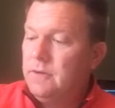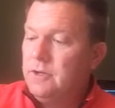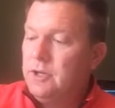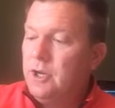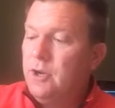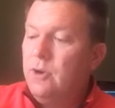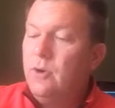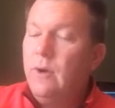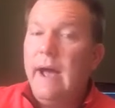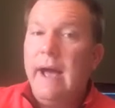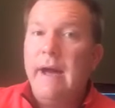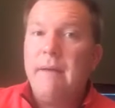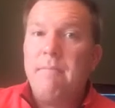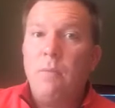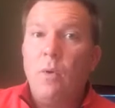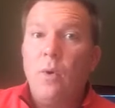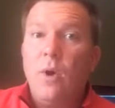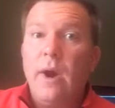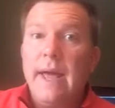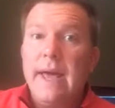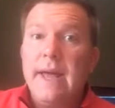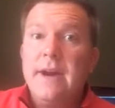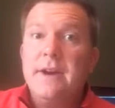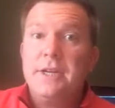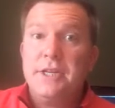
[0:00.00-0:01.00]
Do you have
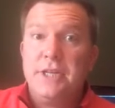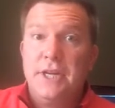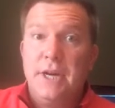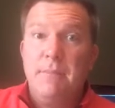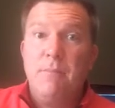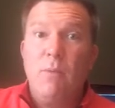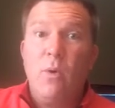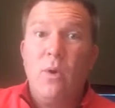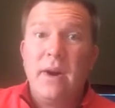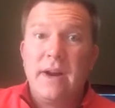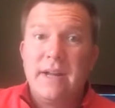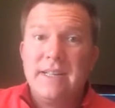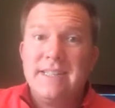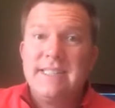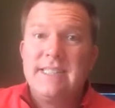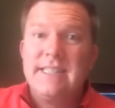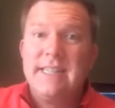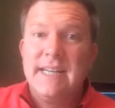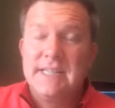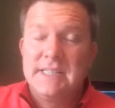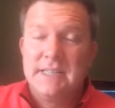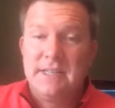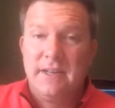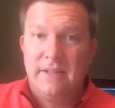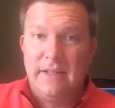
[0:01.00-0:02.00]
more energy more
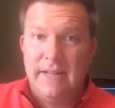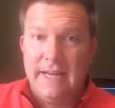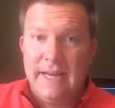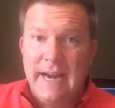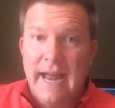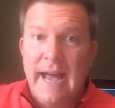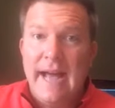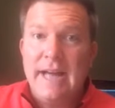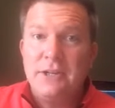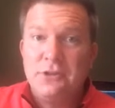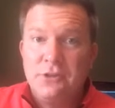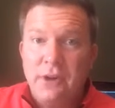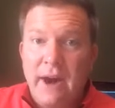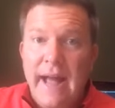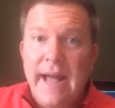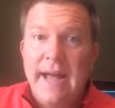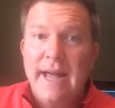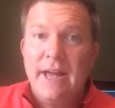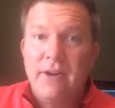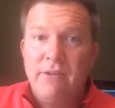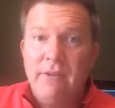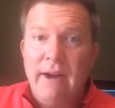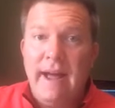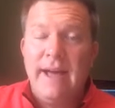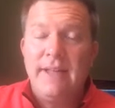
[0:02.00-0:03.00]
consistently, not
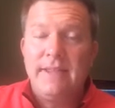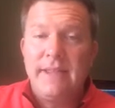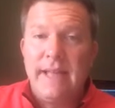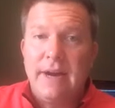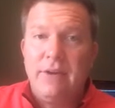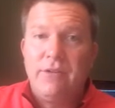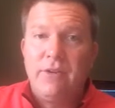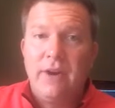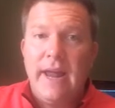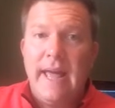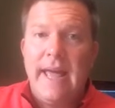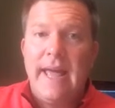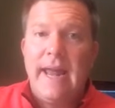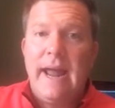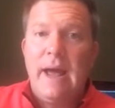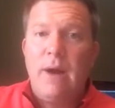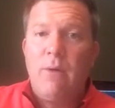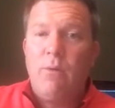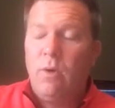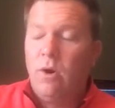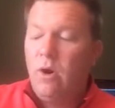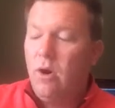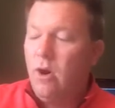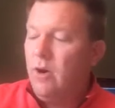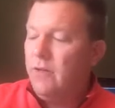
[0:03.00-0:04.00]
dragging around like Renee and I
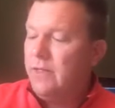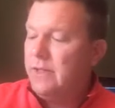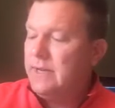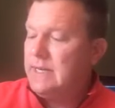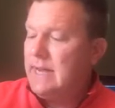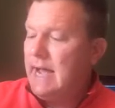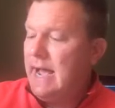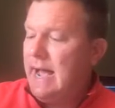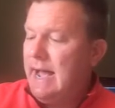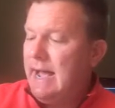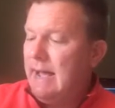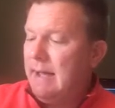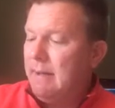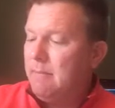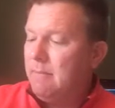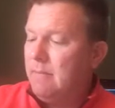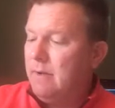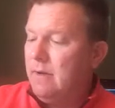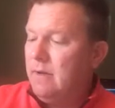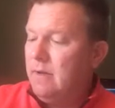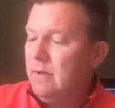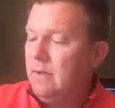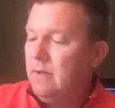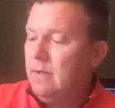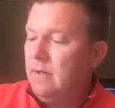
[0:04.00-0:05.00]
were all the time?
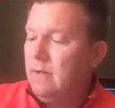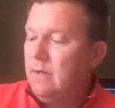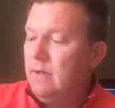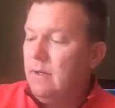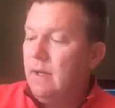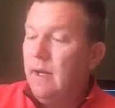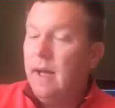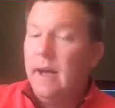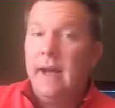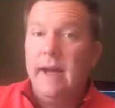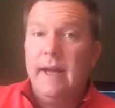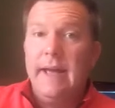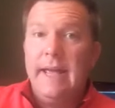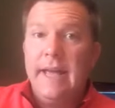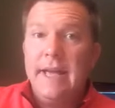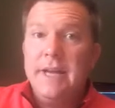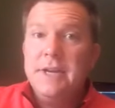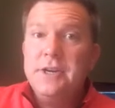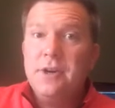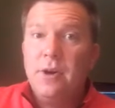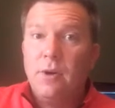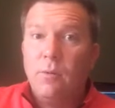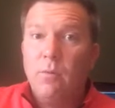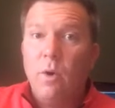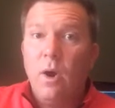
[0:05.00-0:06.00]
Uh, in
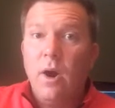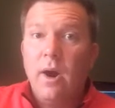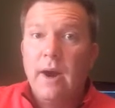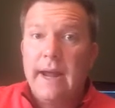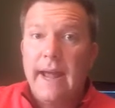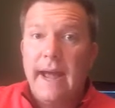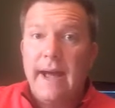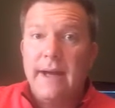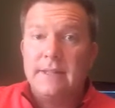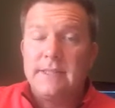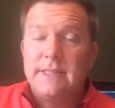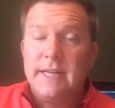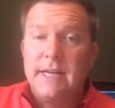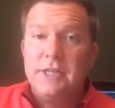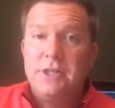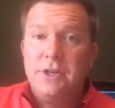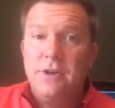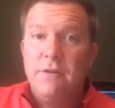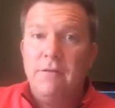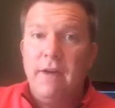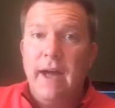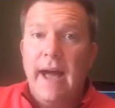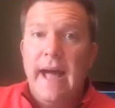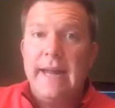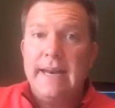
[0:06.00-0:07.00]
your workouts, as
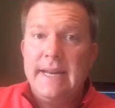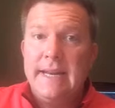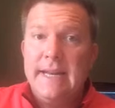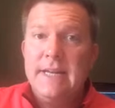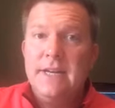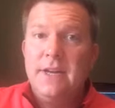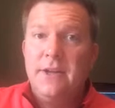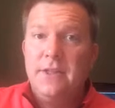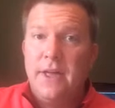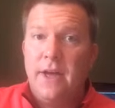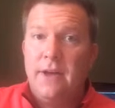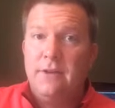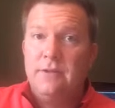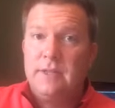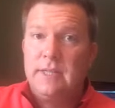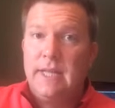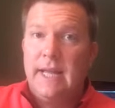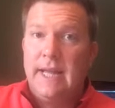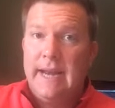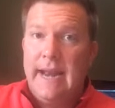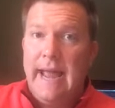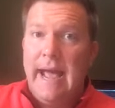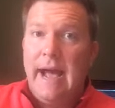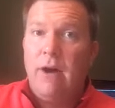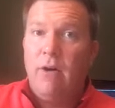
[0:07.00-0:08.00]
you've gotten into those,
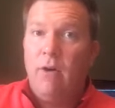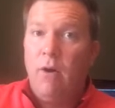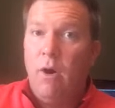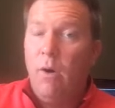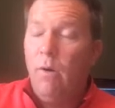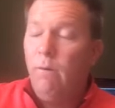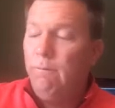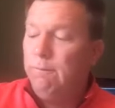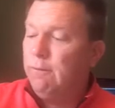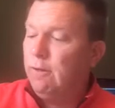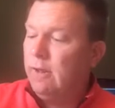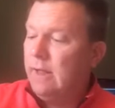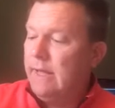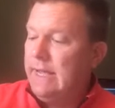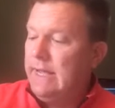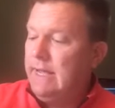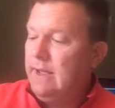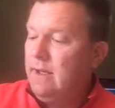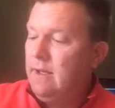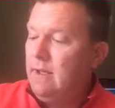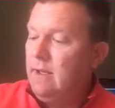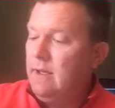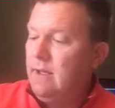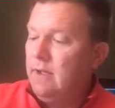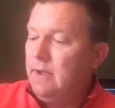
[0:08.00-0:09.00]
then now
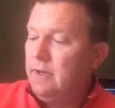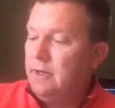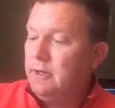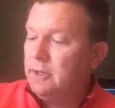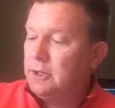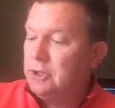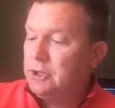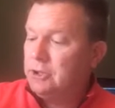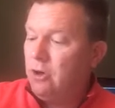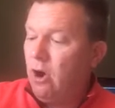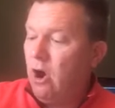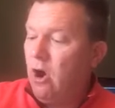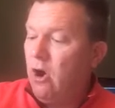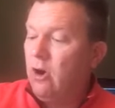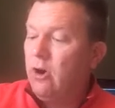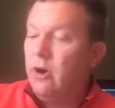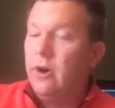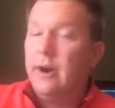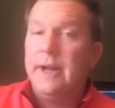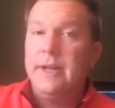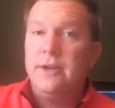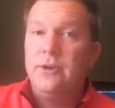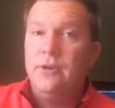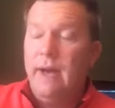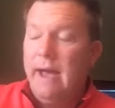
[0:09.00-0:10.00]
hopefully you're
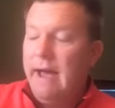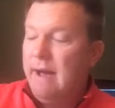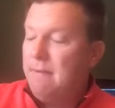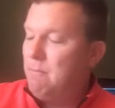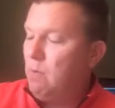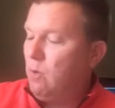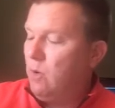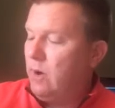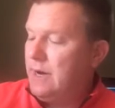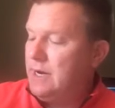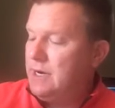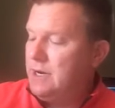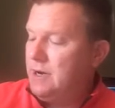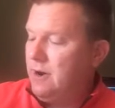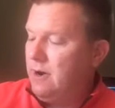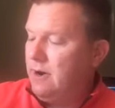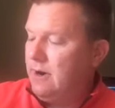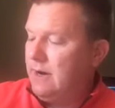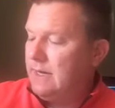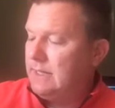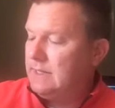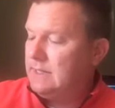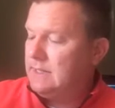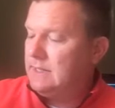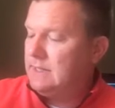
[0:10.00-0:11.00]
stronger and you have more
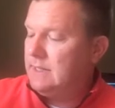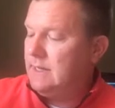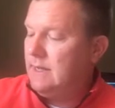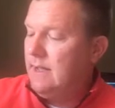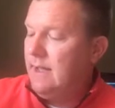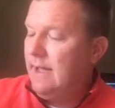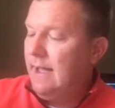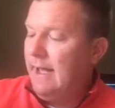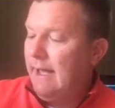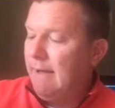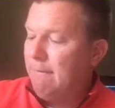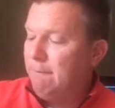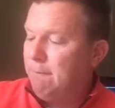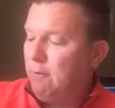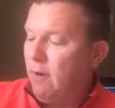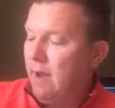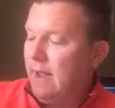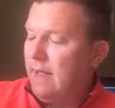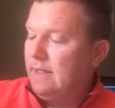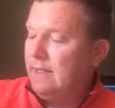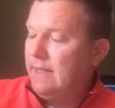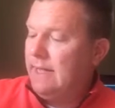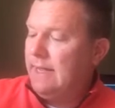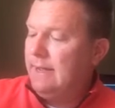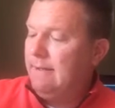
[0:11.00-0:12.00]
endurance. And
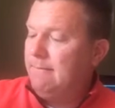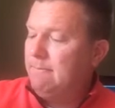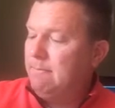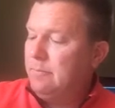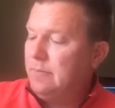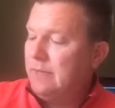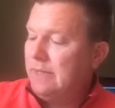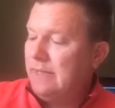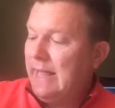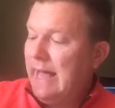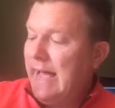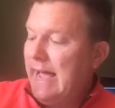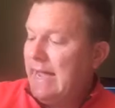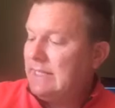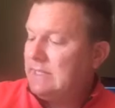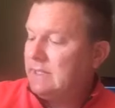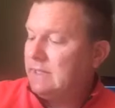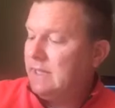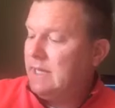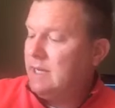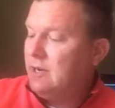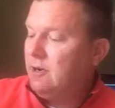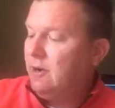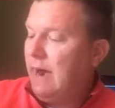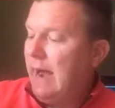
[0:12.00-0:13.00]
frankly,
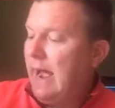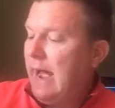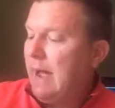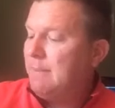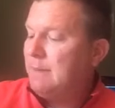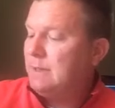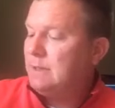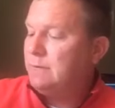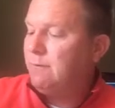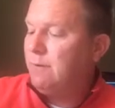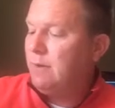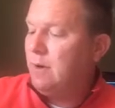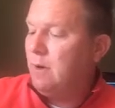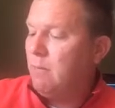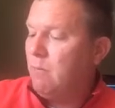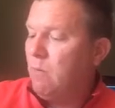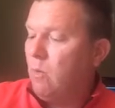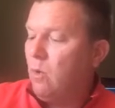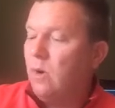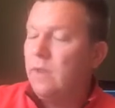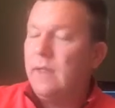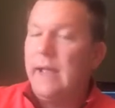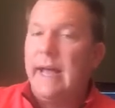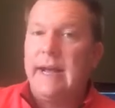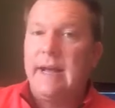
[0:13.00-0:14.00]
lastly, your habits feel
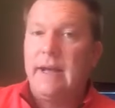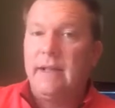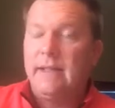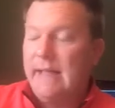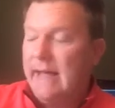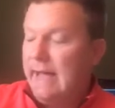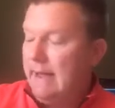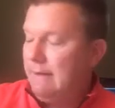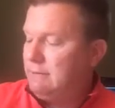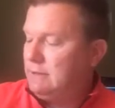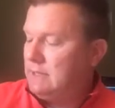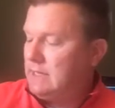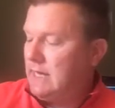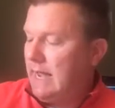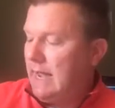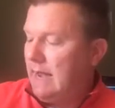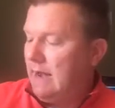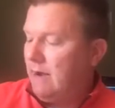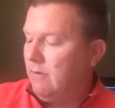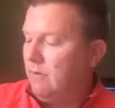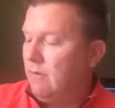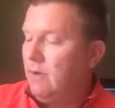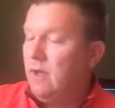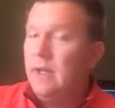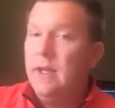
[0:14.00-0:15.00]
more like a
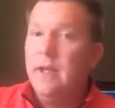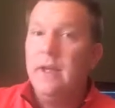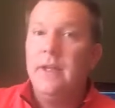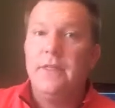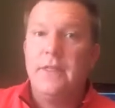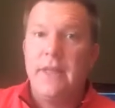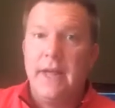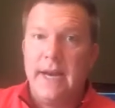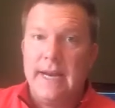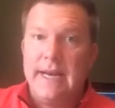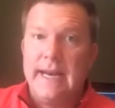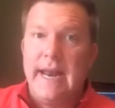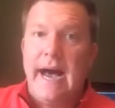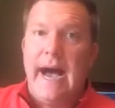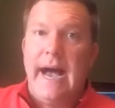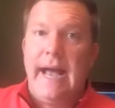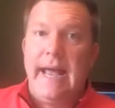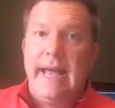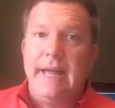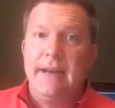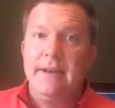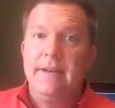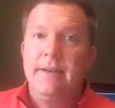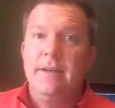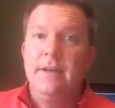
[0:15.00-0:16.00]
lifestyle than a
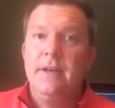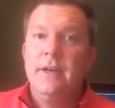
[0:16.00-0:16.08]
diet.